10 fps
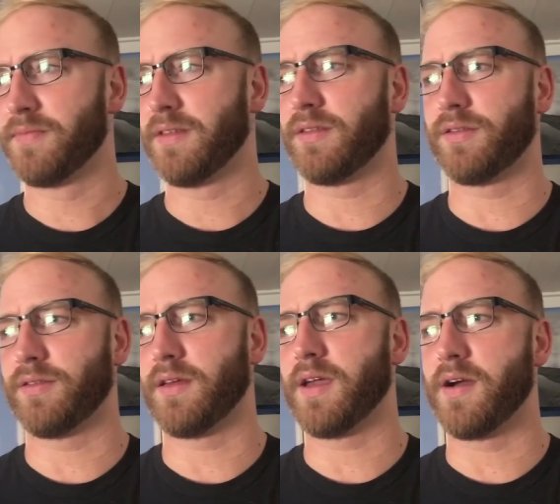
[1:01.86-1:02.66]
this,
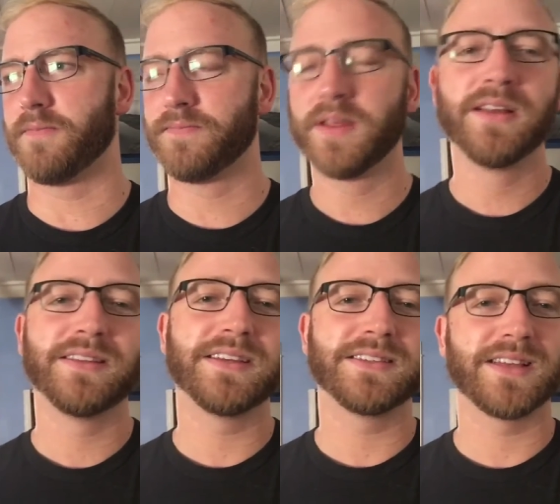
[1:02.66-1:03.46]
thing out.
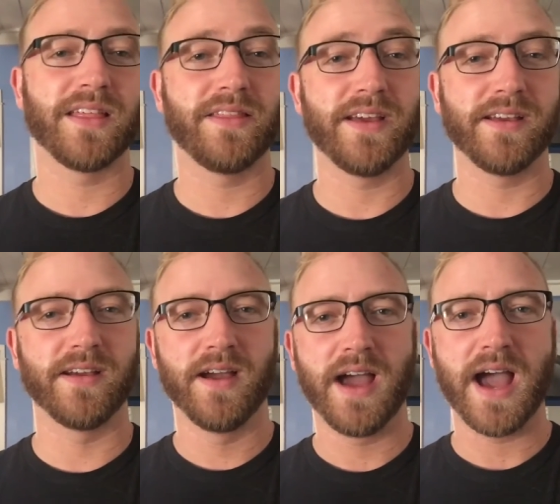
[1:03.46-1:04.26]
This thing
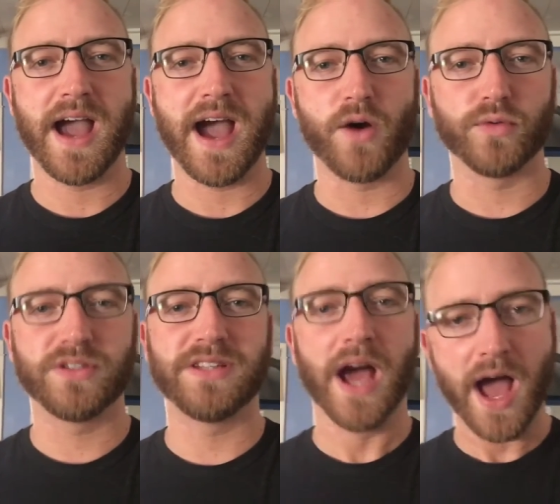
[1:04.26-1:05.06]
out.
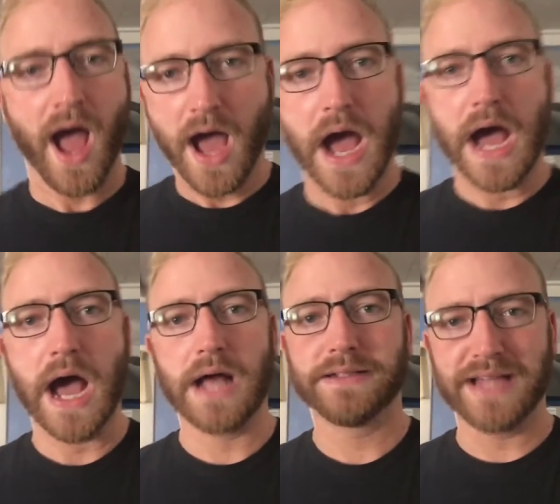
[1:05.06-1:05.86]

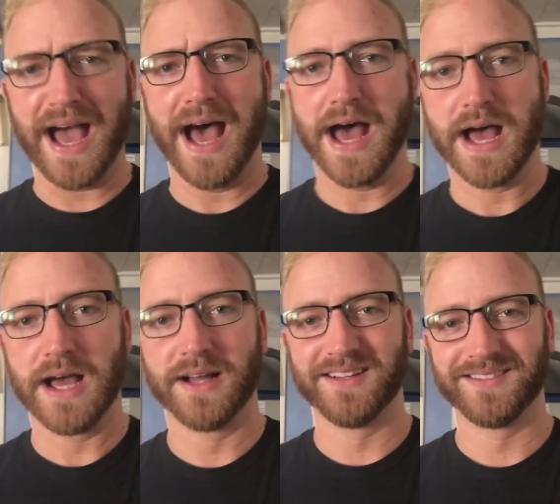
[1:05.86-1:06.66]

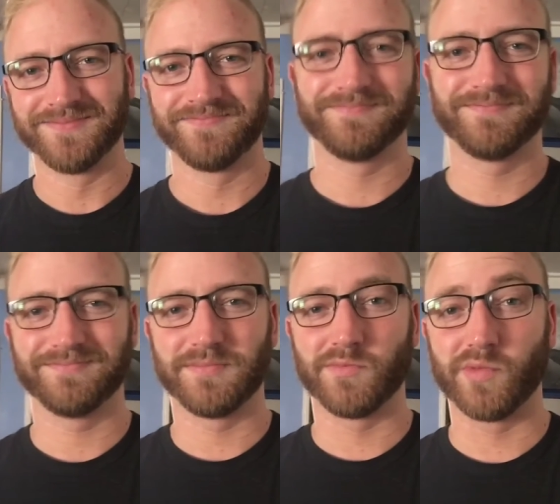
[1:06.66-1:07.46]

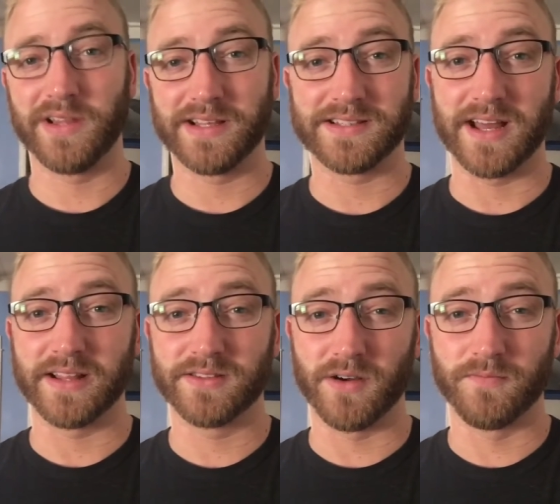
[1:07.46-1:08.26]
I'm really
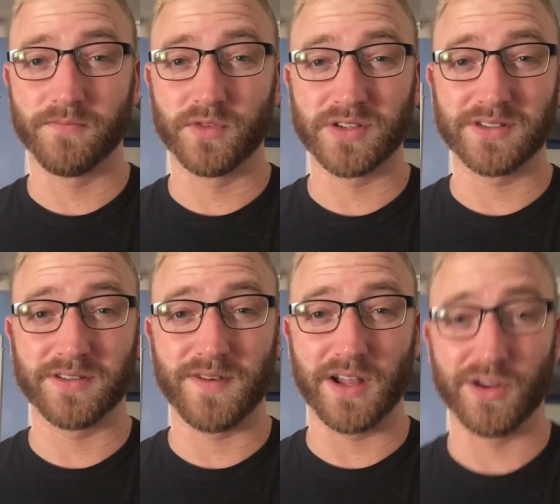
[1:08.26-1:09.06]
excited. So, results
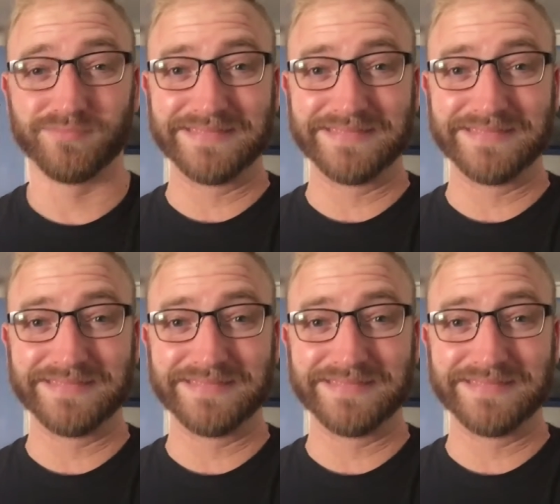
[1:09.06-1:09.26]
to follow.